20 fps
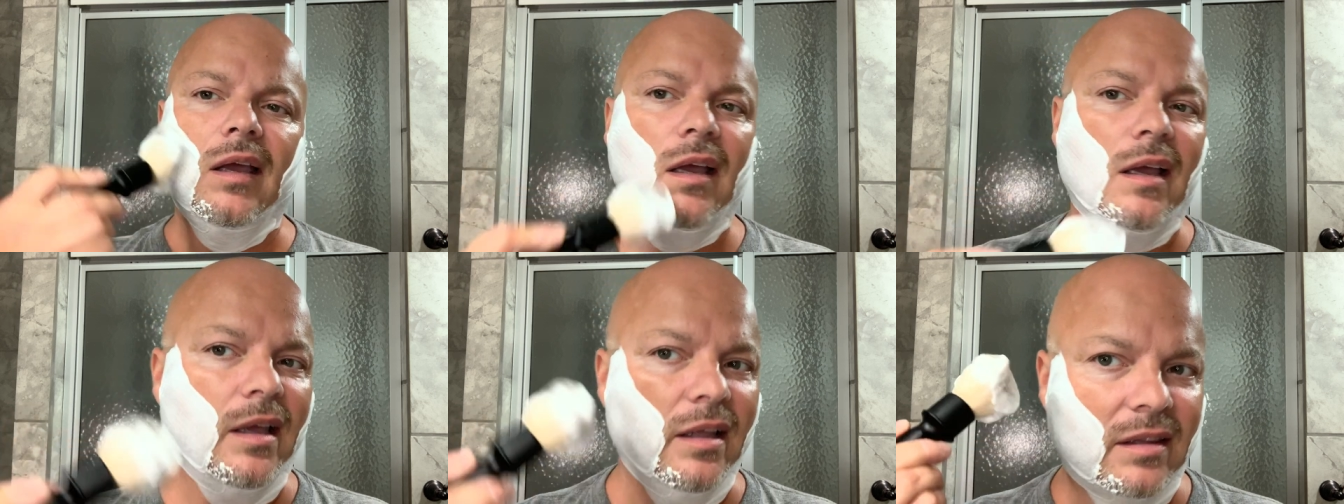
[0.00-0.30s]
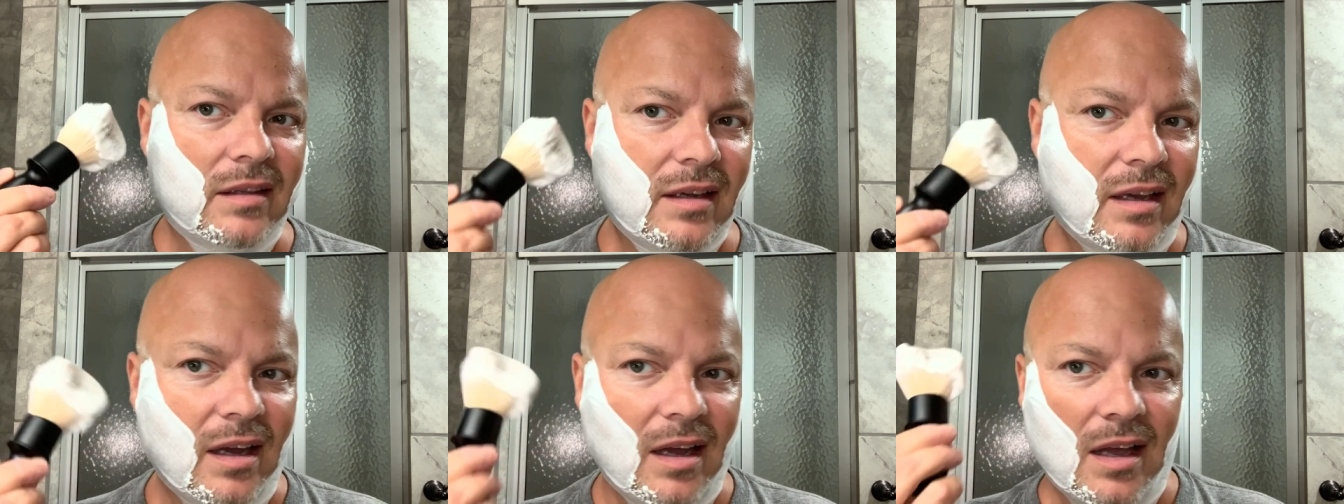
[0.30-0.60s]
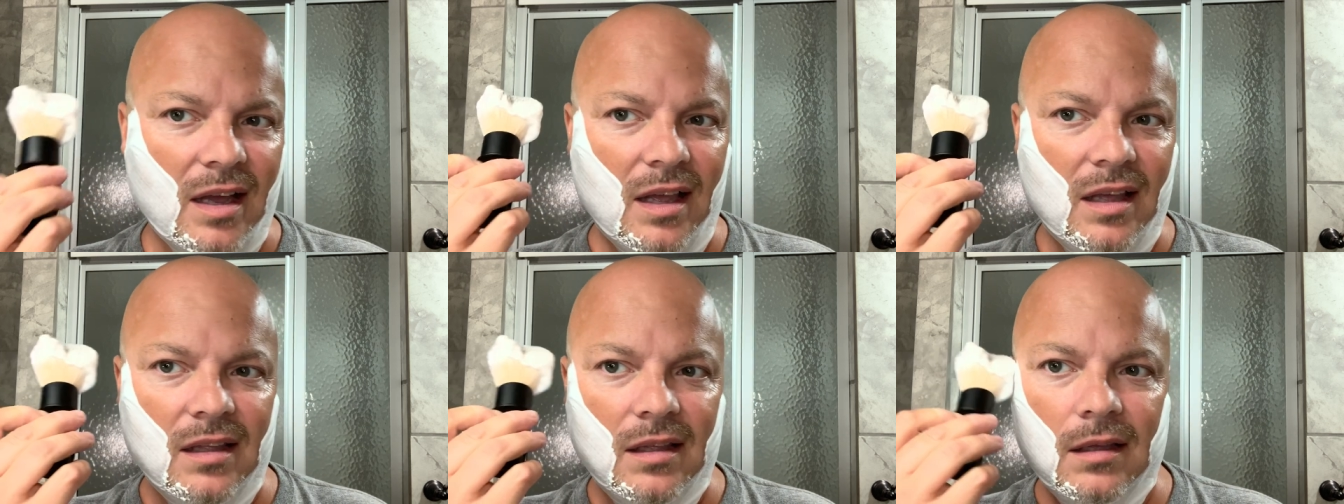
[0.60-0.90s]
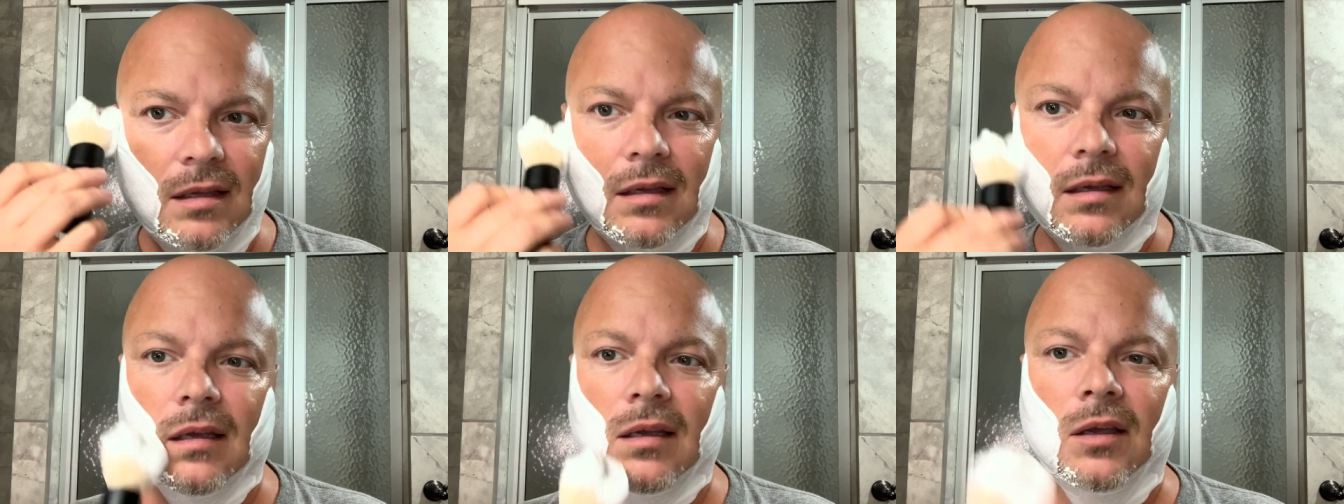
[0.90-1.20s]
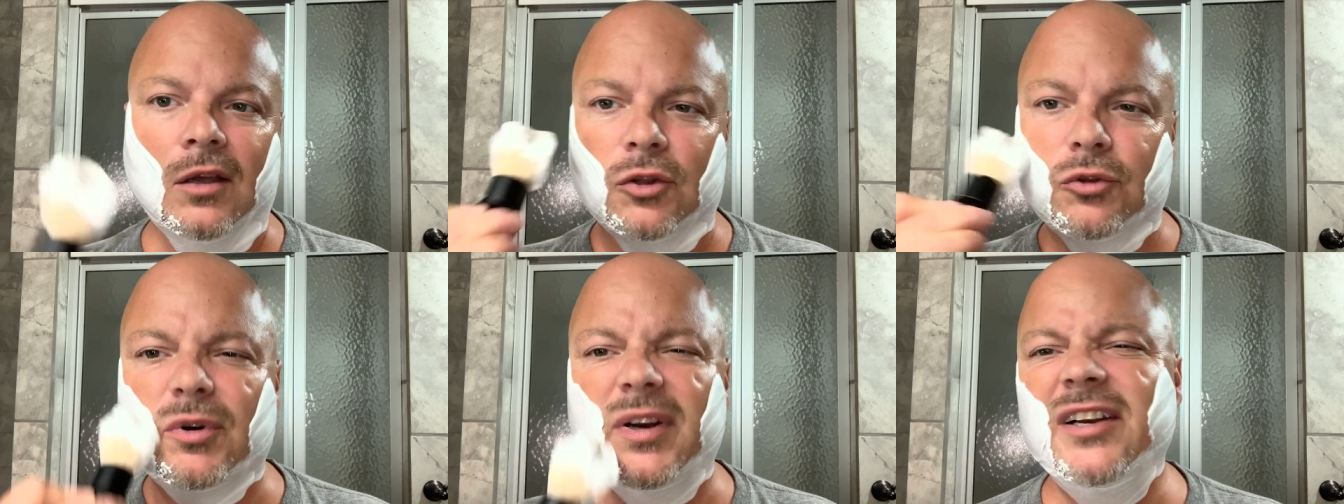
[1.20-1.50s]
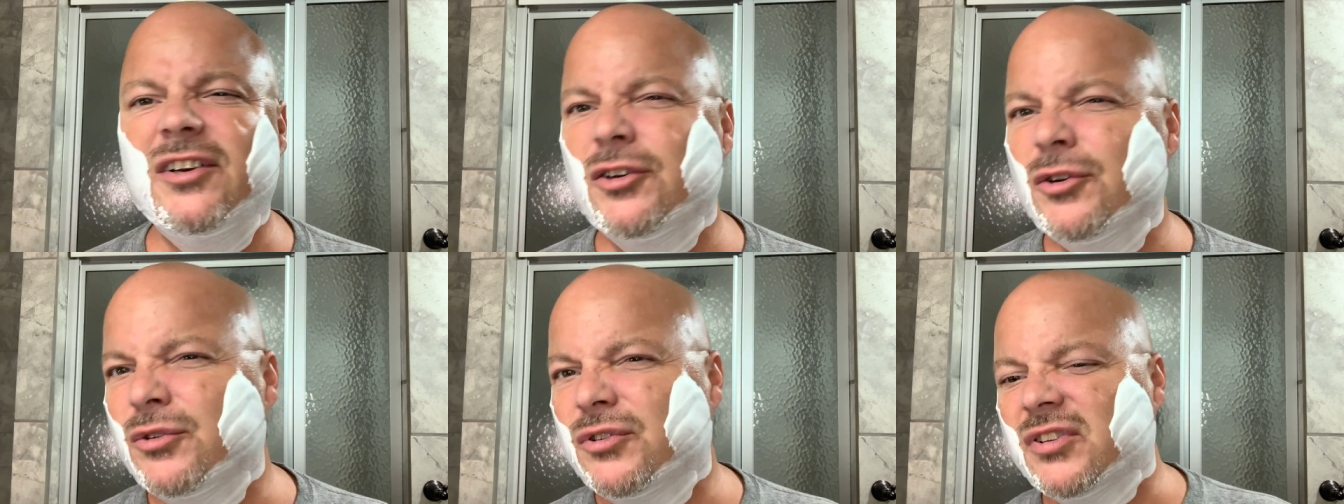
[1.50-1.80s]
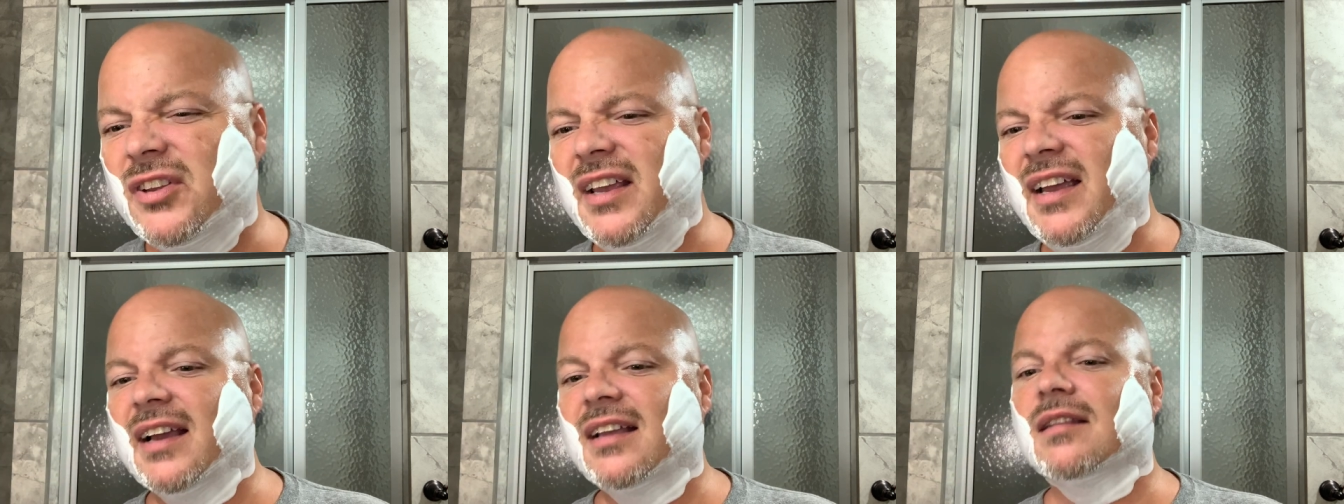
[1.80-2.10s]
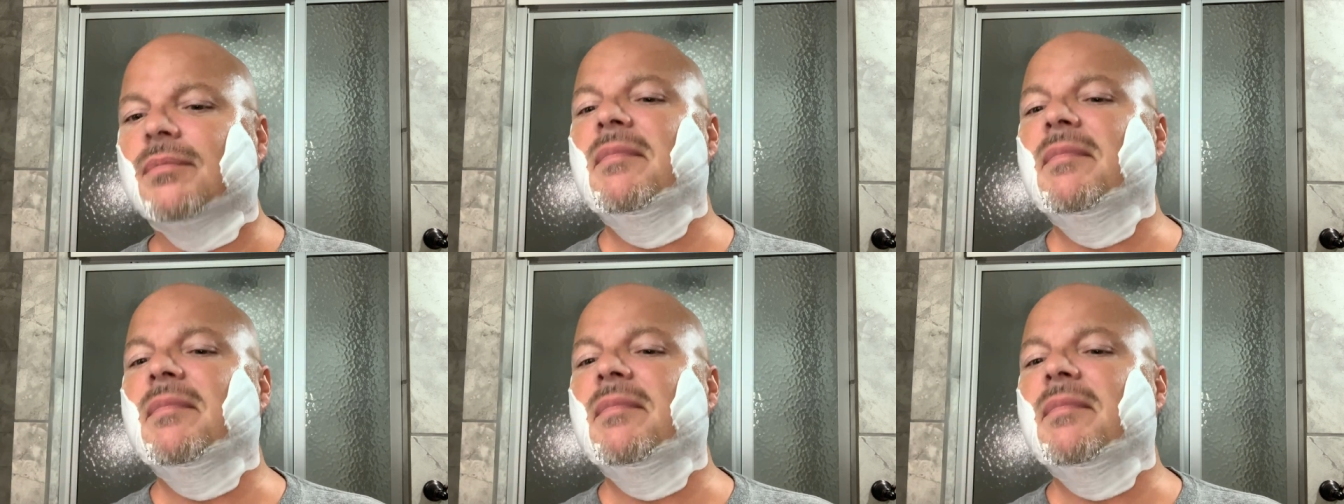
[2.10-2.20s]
it's got three two six,